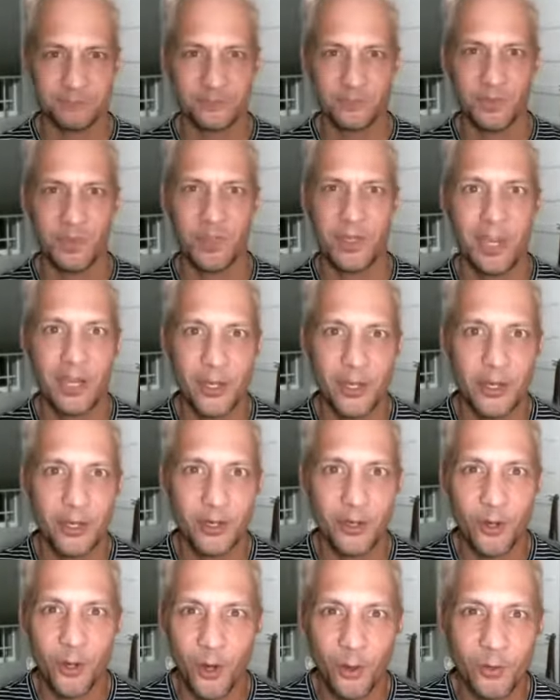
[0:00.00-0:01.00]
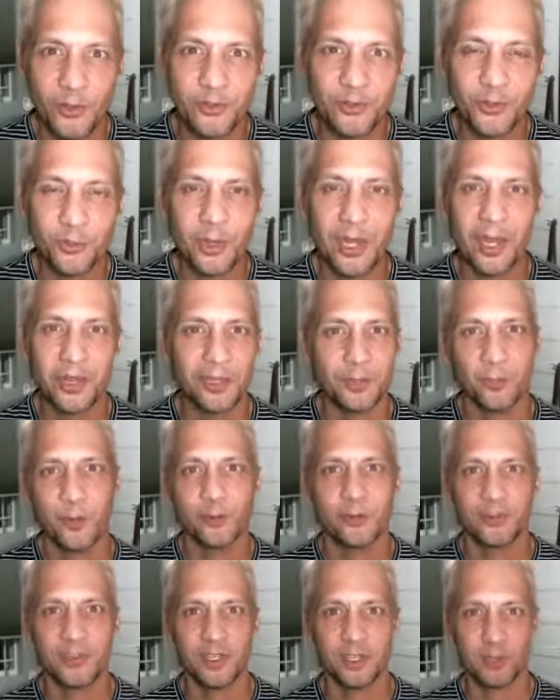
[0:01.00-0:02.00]
they're always around. I'm
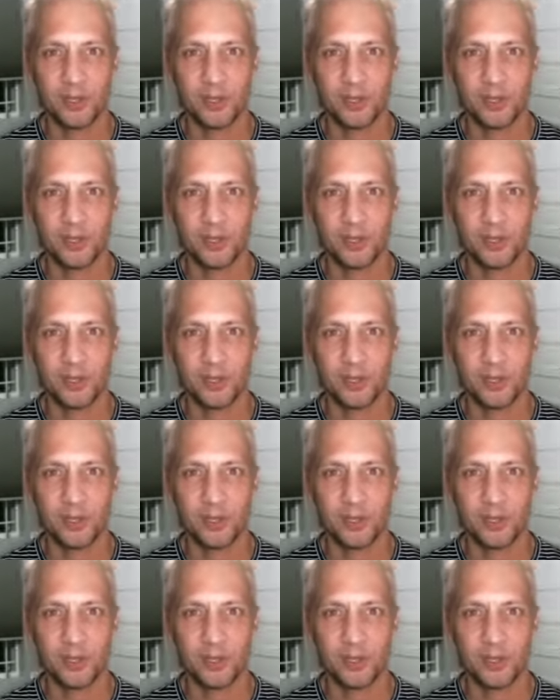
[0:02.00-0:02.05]
always thinking